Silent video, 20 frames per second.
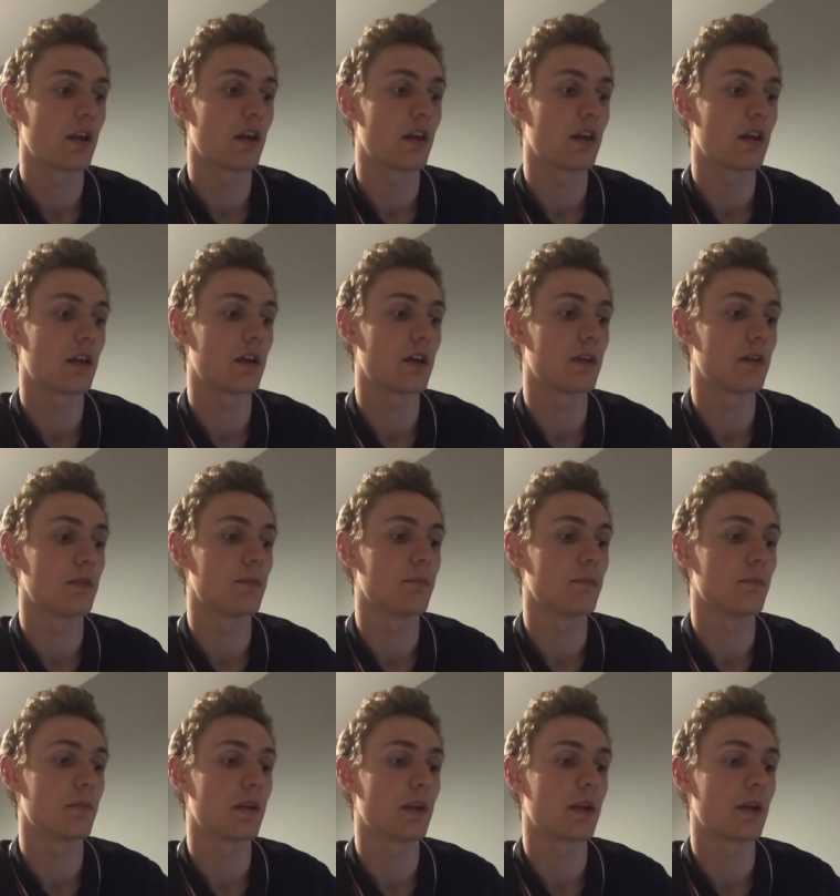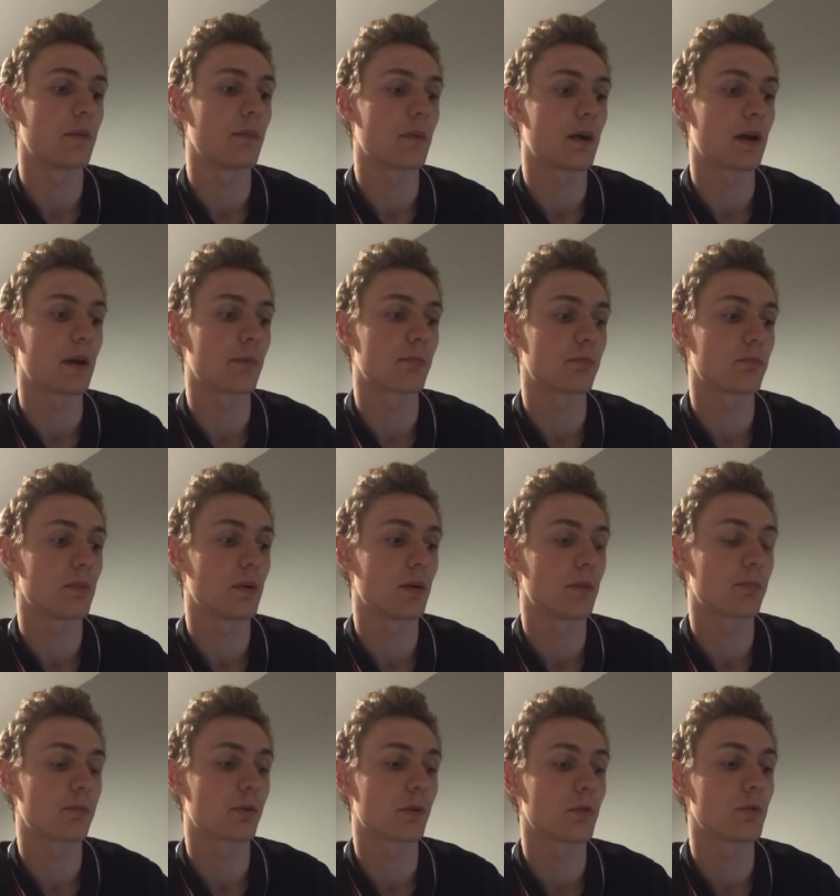and in my
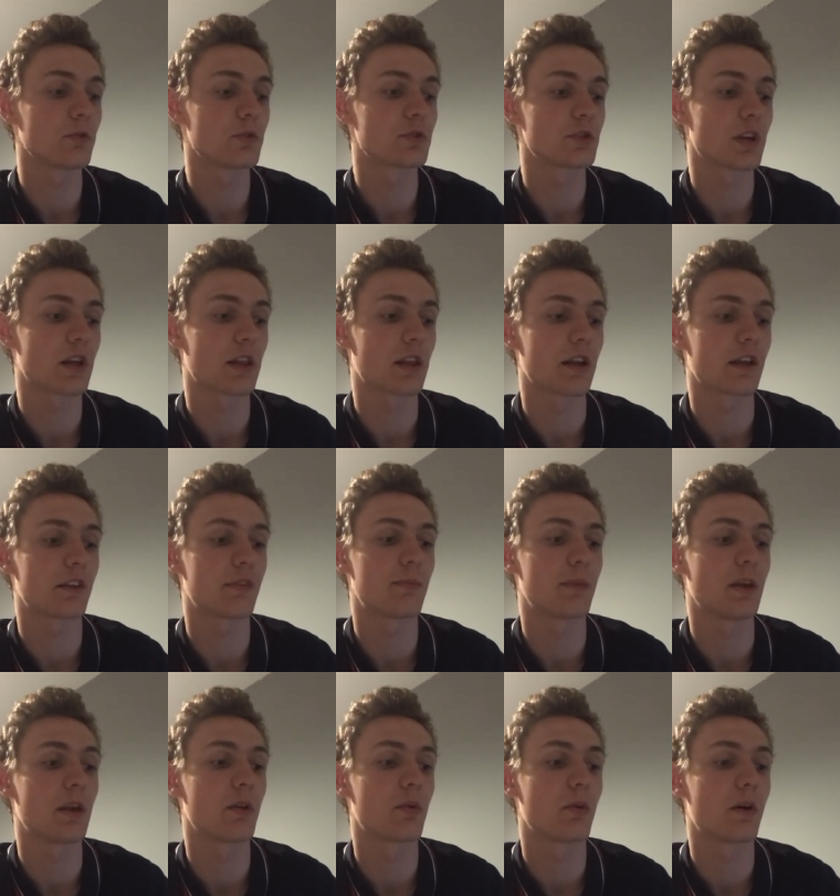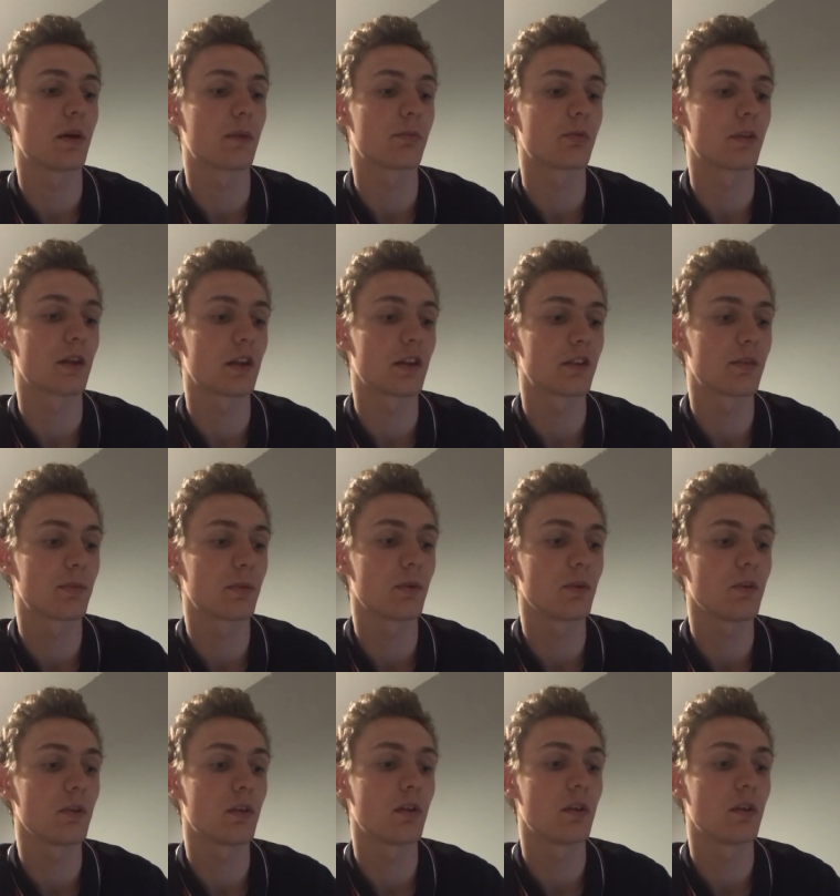approach I like to be quite predictable.